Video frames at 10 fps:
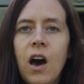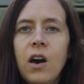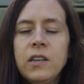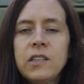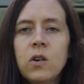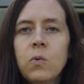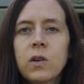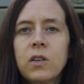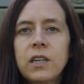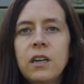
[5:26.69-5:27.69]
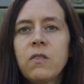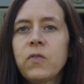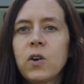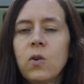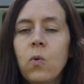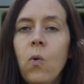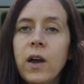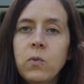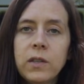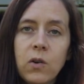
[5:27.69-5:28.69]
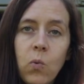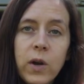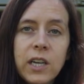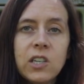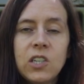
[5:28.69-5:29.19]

Also, we're looking for one with a winch